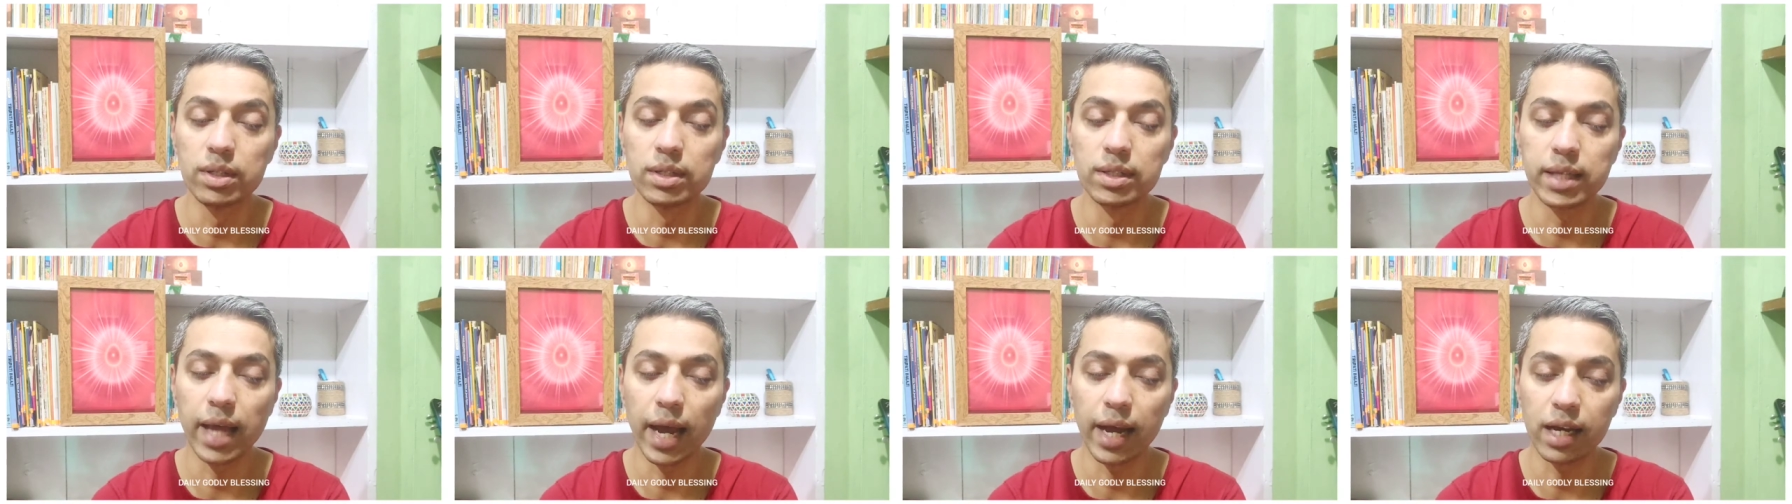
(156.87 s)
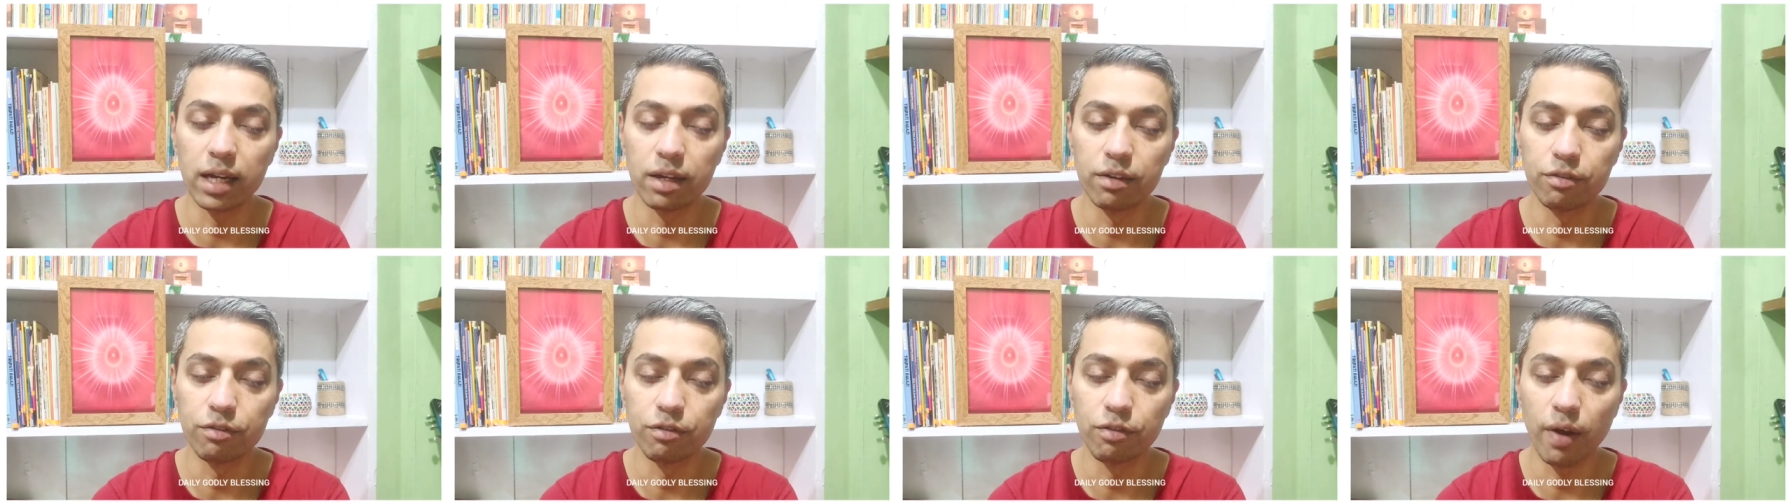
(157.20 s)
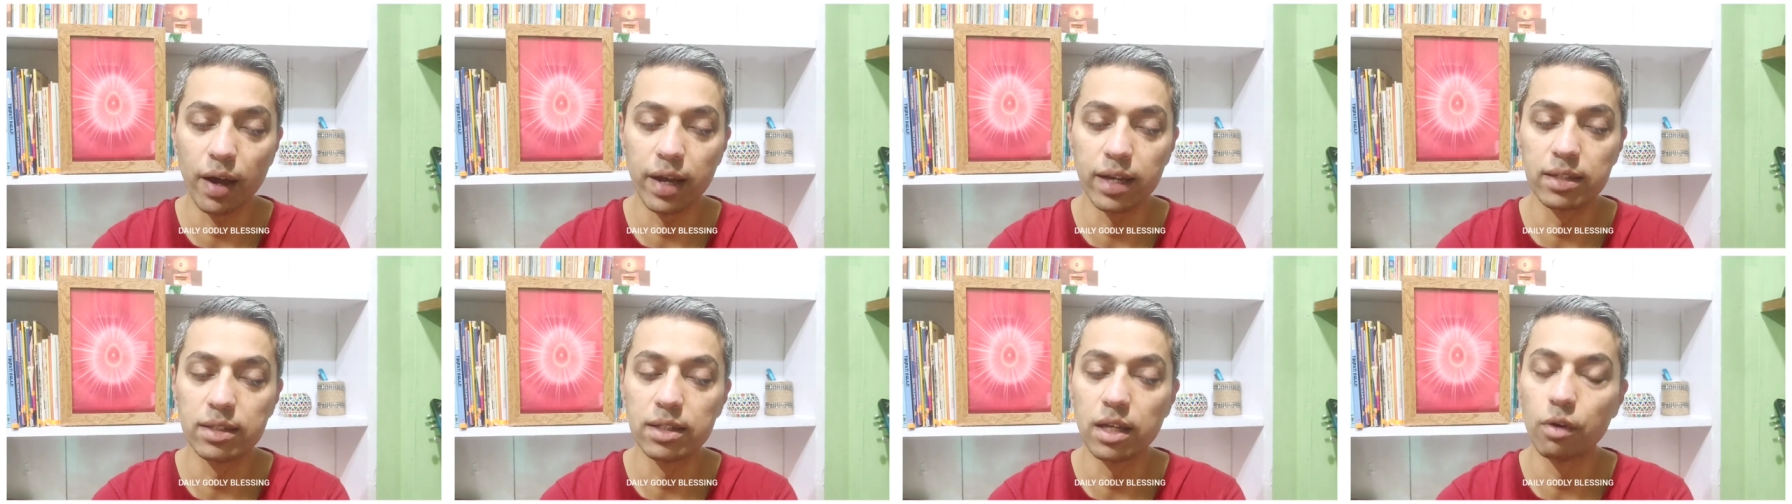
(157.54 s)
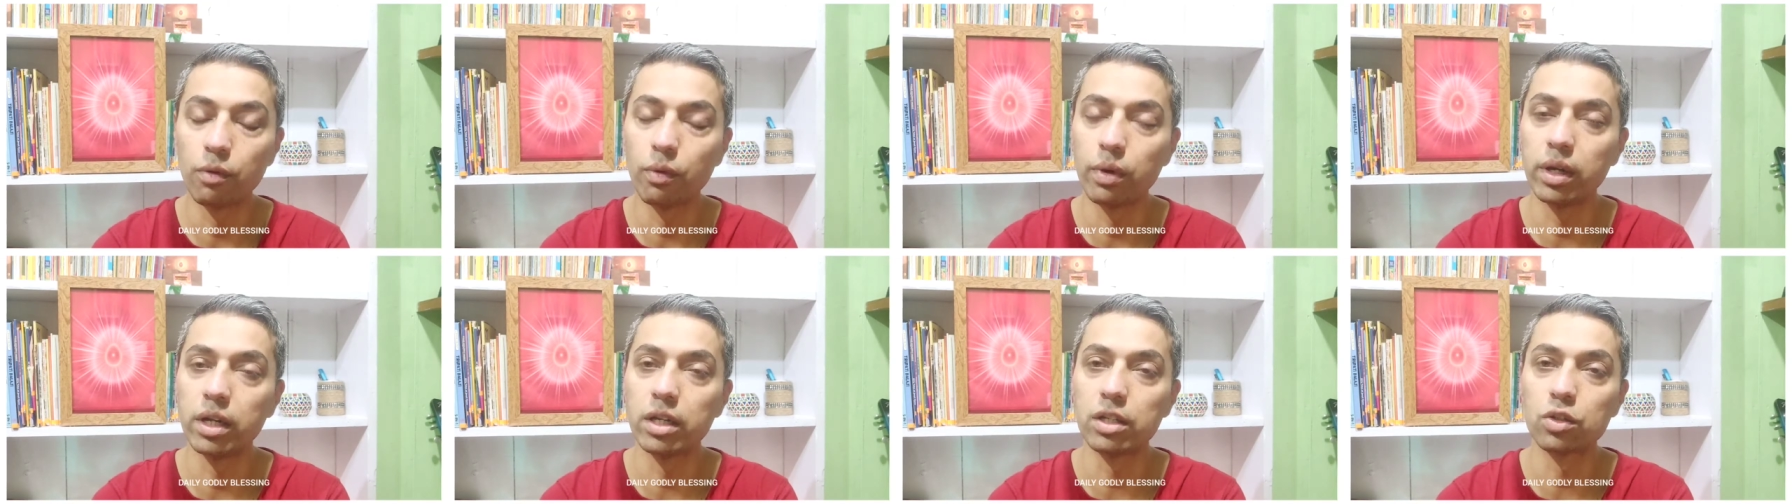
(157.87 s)
sacrifice the
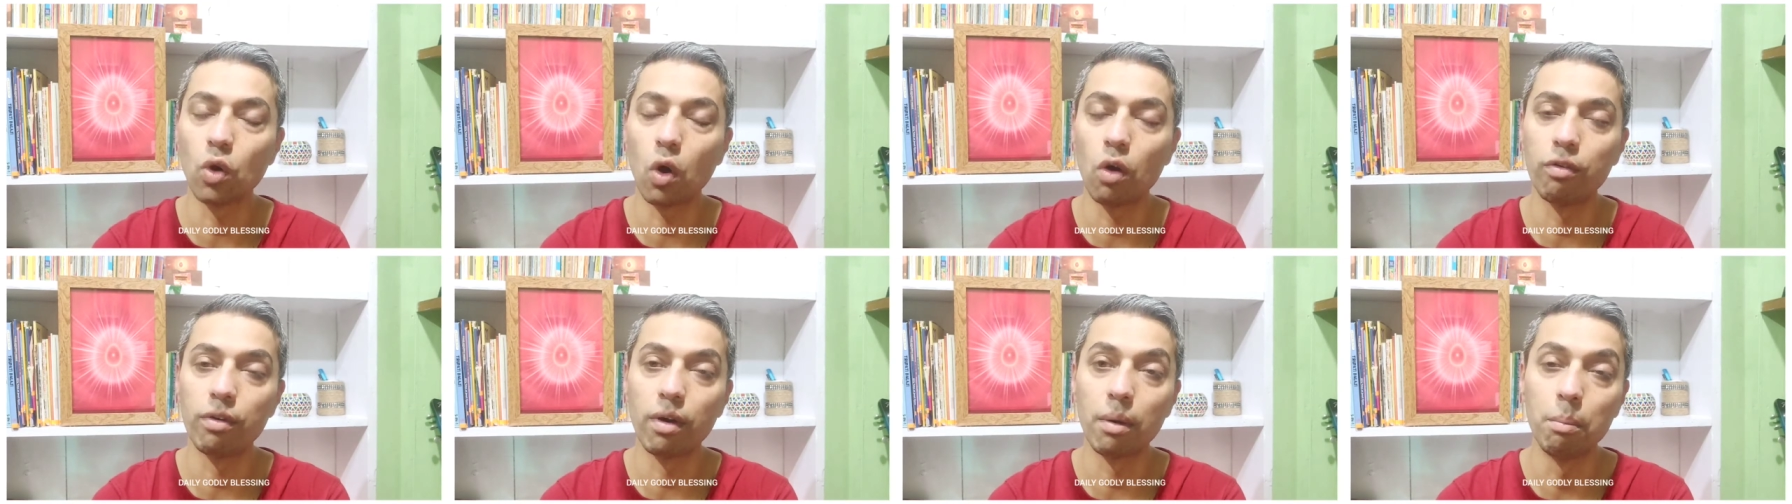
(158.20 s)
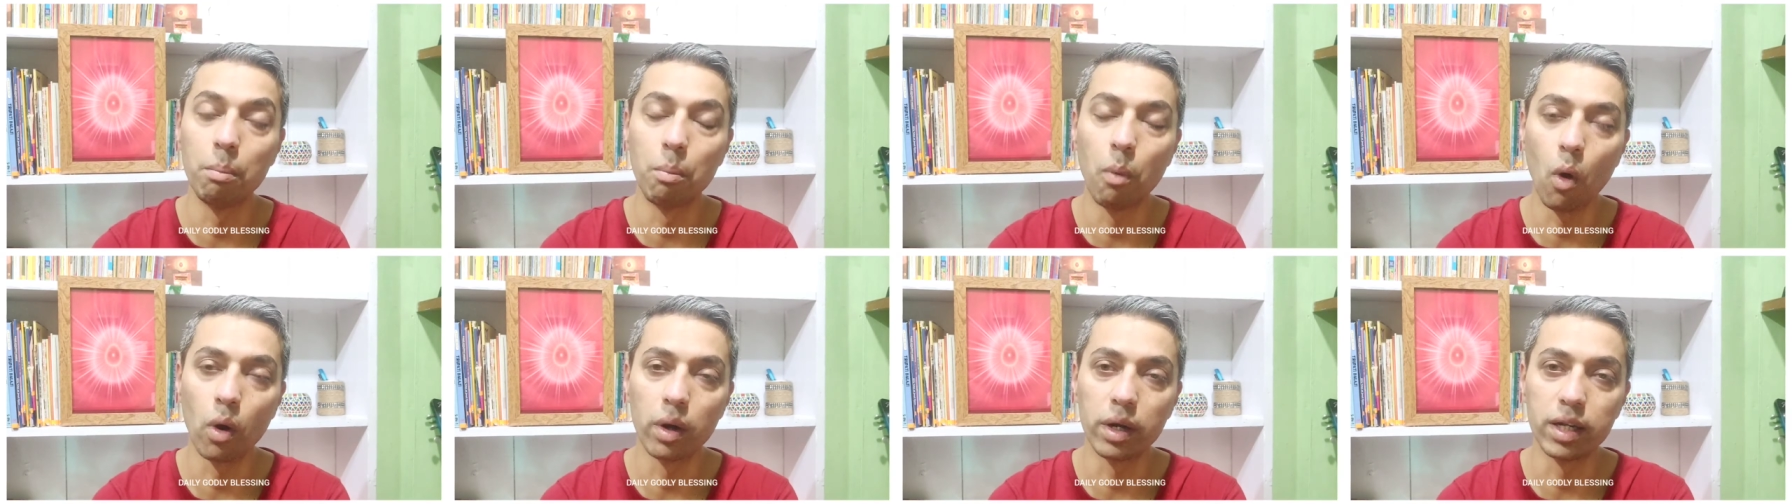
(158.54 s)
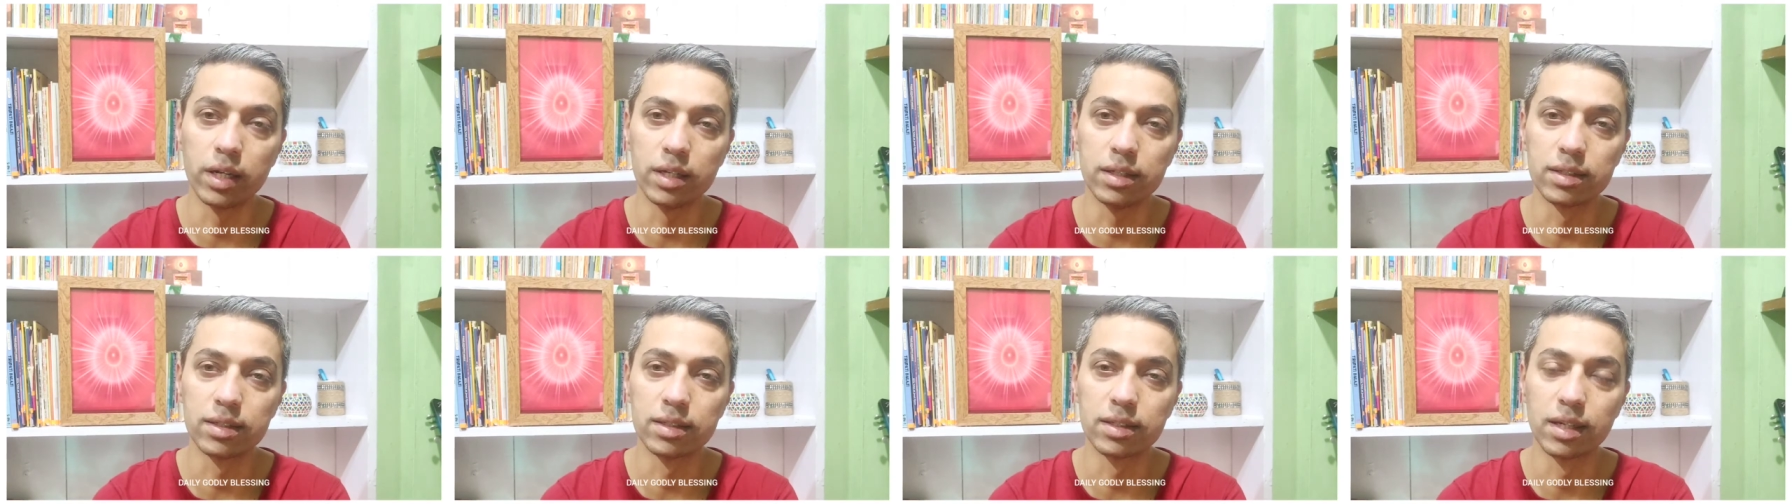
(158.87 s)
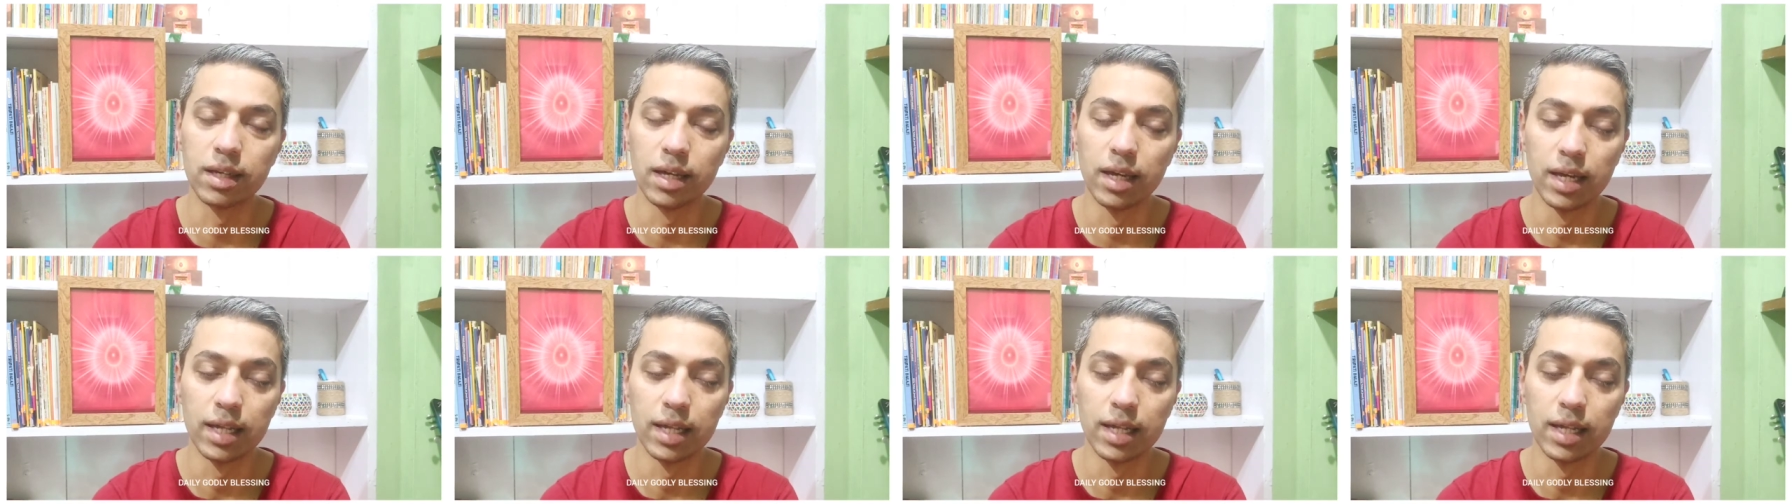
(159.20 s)
awareness of our bodies.